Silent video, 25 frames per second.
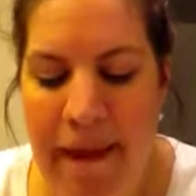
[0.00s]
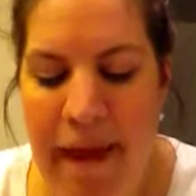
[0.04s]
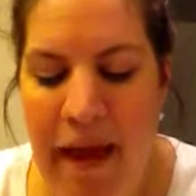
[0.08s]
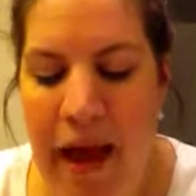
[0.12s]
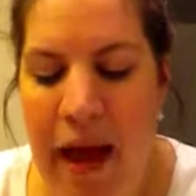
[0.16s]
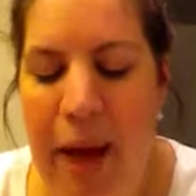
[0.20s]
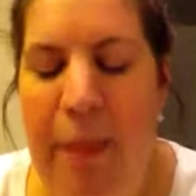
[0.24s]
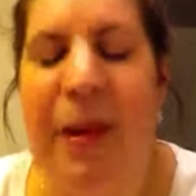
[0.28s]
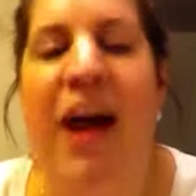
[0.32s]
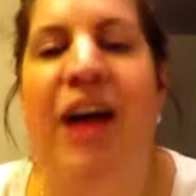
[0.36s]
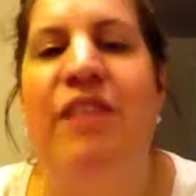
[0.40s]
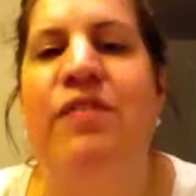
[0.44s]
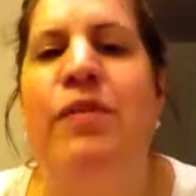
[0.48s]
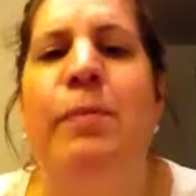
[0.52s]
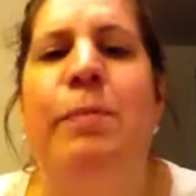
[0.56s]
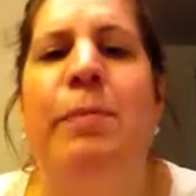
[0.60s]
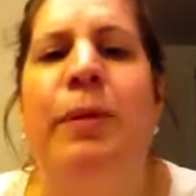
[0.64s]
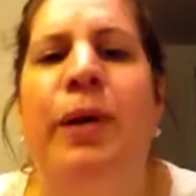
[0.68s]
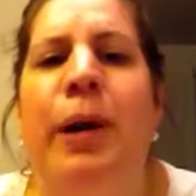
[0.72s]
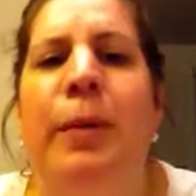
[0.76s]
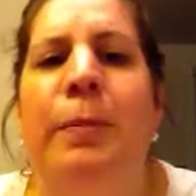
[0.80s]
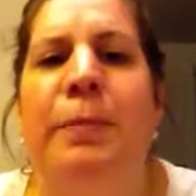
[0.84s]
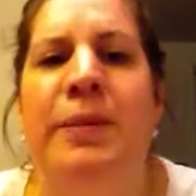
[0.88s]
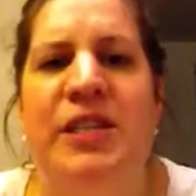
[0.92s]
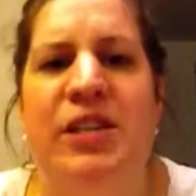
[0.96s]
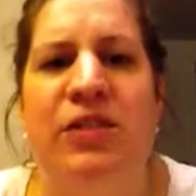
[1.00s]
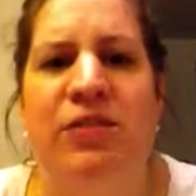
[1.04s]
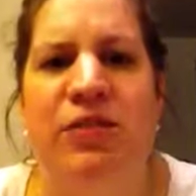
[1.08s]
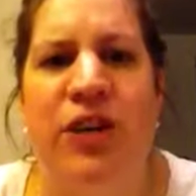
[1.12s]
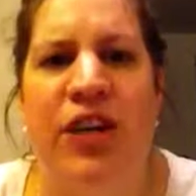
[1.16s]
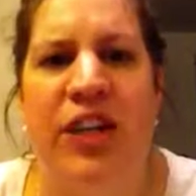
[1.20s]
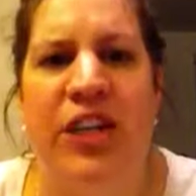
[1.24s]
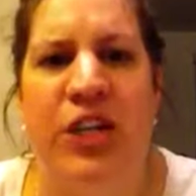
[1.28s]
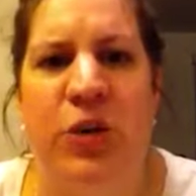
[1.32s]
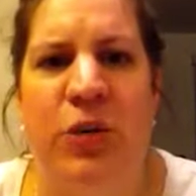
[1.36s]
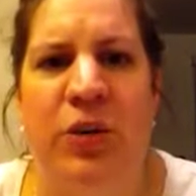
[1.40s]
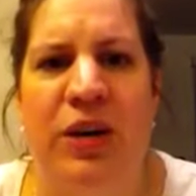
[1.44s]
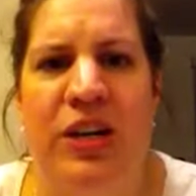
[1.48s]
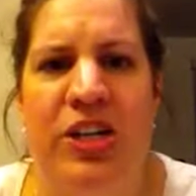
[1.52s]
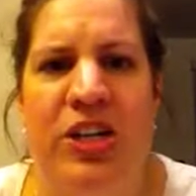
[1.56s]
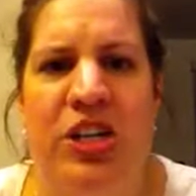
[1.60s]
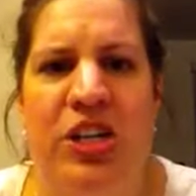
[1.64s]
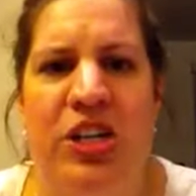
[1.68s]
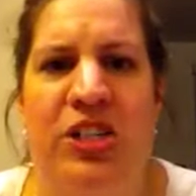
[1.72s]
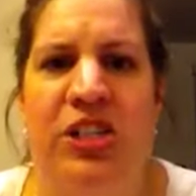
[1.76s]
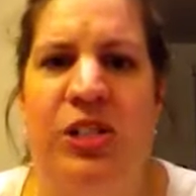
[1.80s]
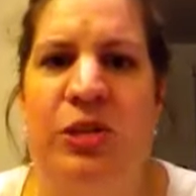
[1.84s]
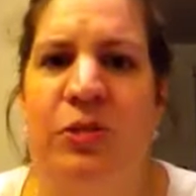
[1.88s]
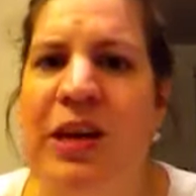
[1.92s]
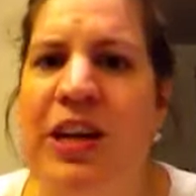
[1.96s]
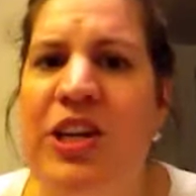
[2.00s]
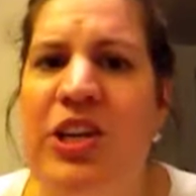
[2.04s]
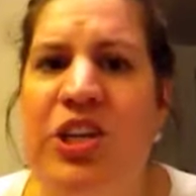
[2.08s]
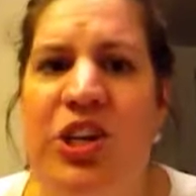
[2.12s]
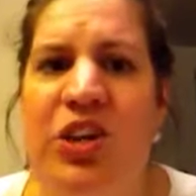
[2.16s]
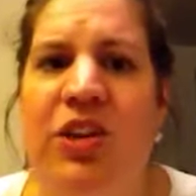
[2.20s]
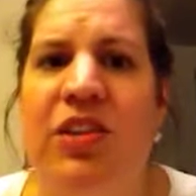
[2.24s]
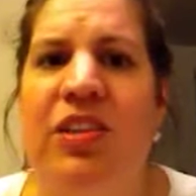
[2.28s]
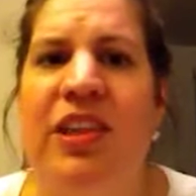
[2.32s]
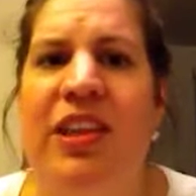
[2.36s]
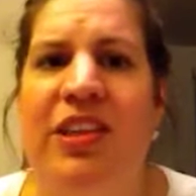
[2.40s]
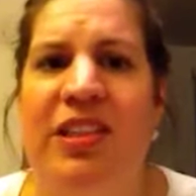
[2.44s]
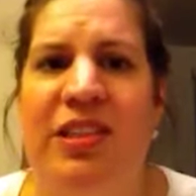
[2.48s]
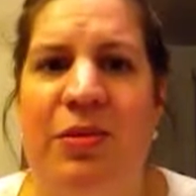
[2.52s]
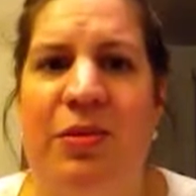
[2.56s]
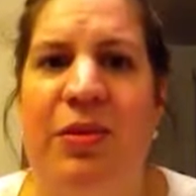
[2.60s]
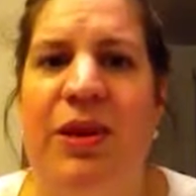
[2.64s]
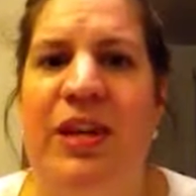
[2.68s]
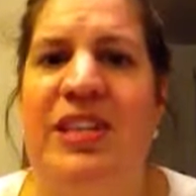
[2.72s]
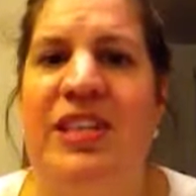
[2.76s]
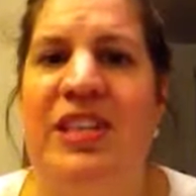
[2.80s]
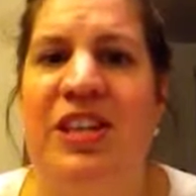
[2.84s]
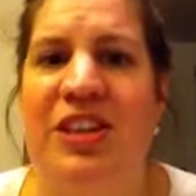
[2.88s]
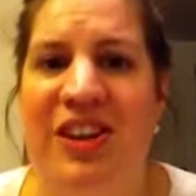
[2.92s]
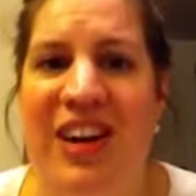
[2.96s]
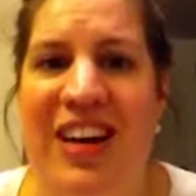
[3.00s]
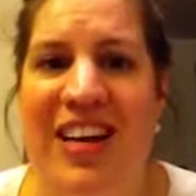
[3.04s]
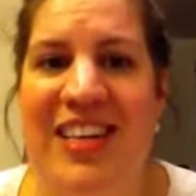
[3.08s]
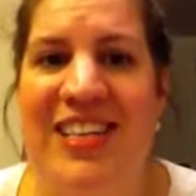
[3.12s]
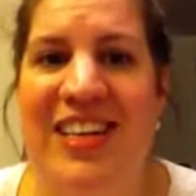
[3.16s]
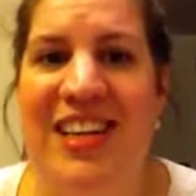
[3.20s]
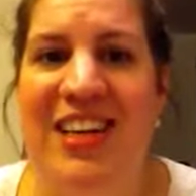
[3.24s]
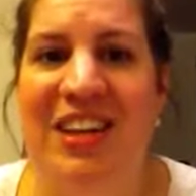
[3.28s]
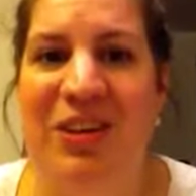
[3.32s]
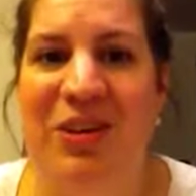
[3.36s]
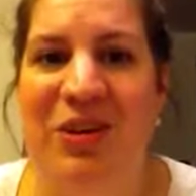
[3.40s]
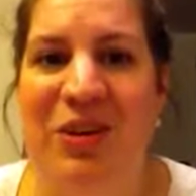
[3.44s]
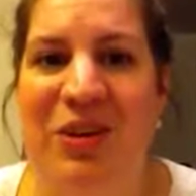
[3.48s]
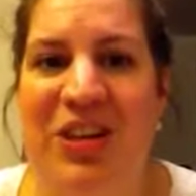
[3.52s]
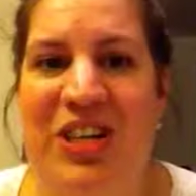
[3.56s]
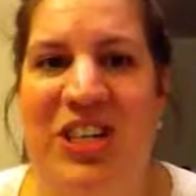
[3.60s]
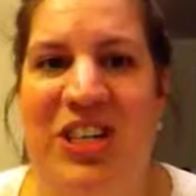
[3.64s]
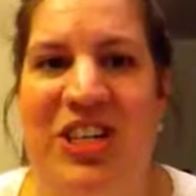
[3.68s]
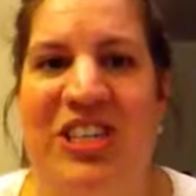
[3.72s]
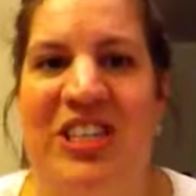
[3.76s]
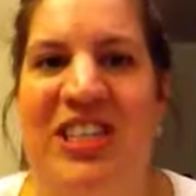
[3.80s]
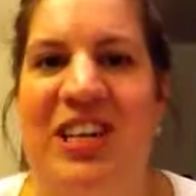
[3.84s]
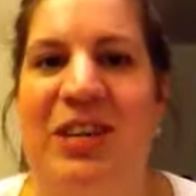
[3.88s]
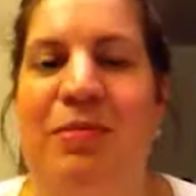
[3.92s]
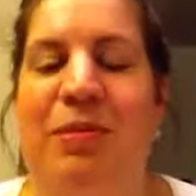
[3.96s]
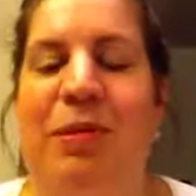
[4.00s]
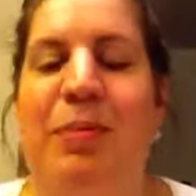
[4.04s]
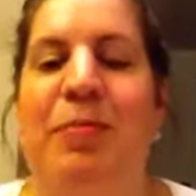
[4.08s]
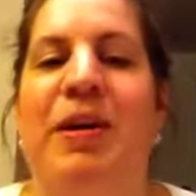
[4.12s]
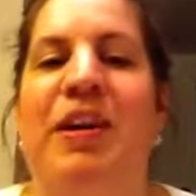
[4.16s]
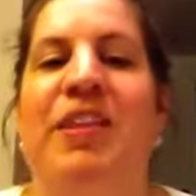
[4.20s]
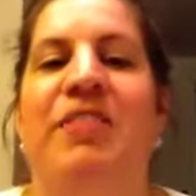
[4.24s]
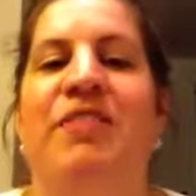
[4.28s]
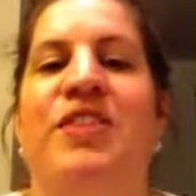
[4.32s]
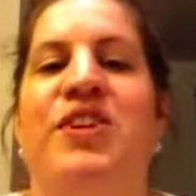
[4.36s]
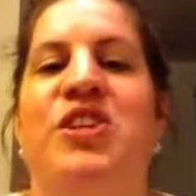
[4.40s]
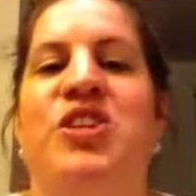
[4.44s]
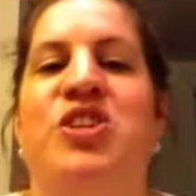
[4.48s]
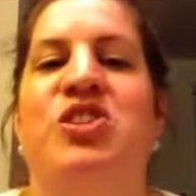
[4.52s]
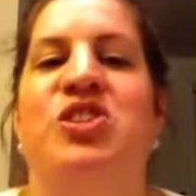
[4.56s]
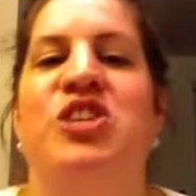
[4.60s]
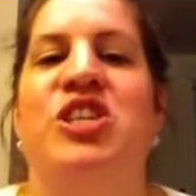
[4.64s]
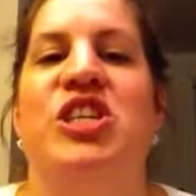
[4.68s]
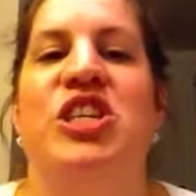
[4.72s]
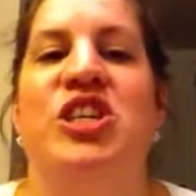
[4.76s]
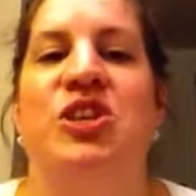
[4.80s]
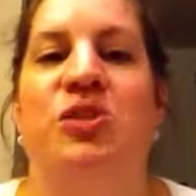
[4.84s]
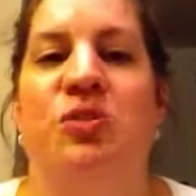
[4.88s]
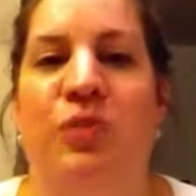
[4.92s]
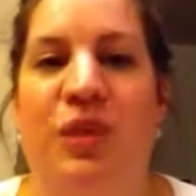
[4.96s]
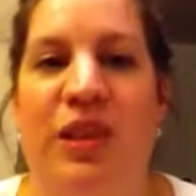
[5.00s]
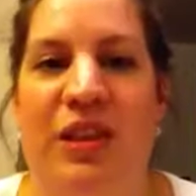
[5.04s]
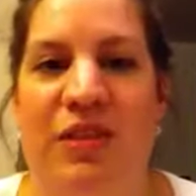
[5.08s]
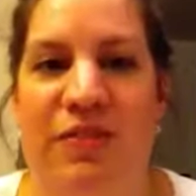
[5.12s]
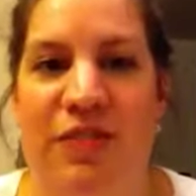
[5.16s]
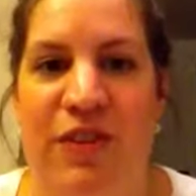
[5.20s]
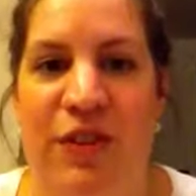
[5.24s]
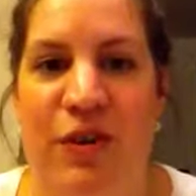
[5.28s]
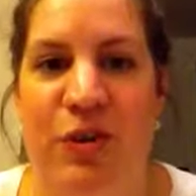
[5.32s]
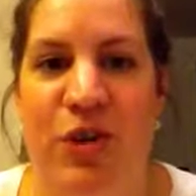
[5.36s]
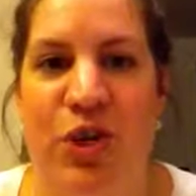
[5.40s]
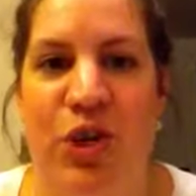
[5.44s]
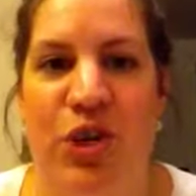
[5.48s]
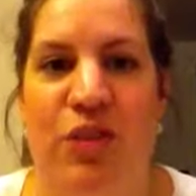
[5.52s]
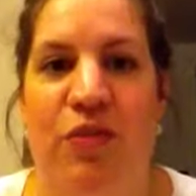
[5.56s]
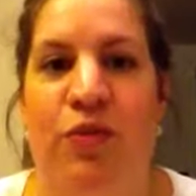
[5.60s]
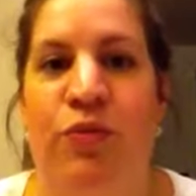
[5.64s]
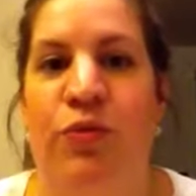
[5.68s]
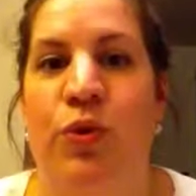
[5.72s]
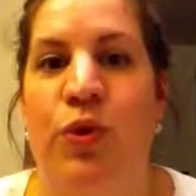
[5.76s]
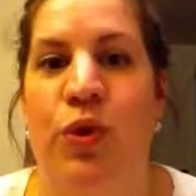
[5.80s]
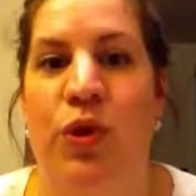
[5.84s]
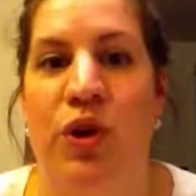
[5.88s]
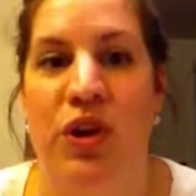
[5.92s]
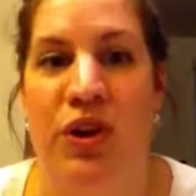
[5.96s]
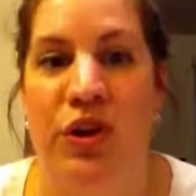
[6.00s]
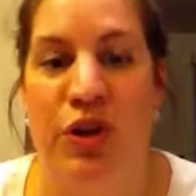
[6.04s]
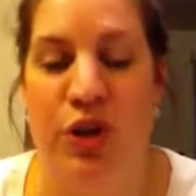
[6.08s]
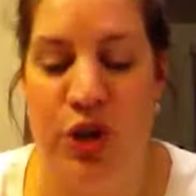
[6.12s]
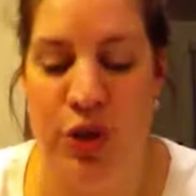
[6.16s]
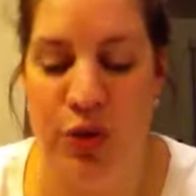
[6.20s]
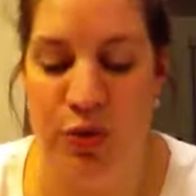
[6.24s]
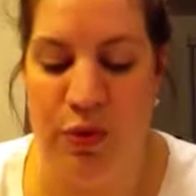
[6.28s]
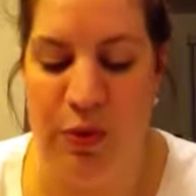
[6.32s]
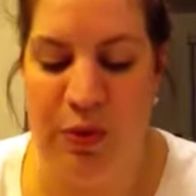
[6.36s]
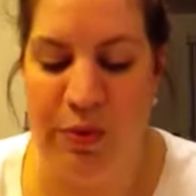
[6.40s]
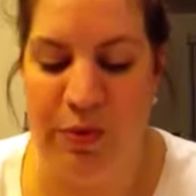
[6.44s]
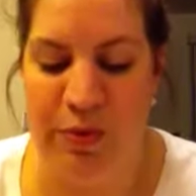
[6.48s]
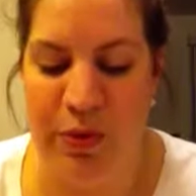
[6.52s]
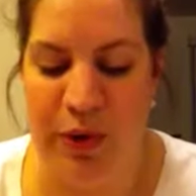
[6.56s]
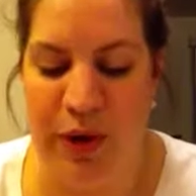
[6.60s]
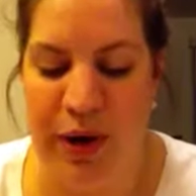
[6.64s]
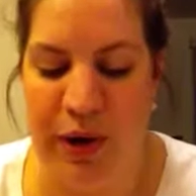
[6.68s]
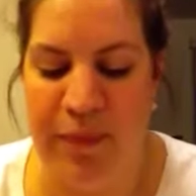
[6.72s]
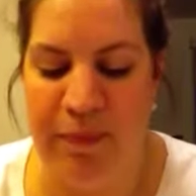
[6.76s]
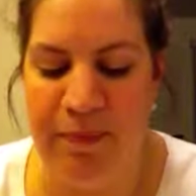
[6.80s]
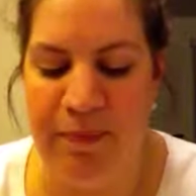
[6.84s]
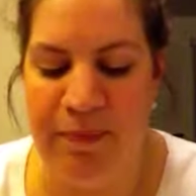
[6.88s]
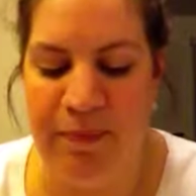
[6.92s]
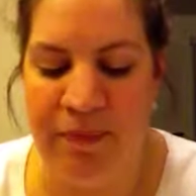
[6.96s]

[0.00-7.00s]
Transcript: Have a purpose for each question. So make sure that the reason you're asking the question is going to be beneficial to you in the future for your report.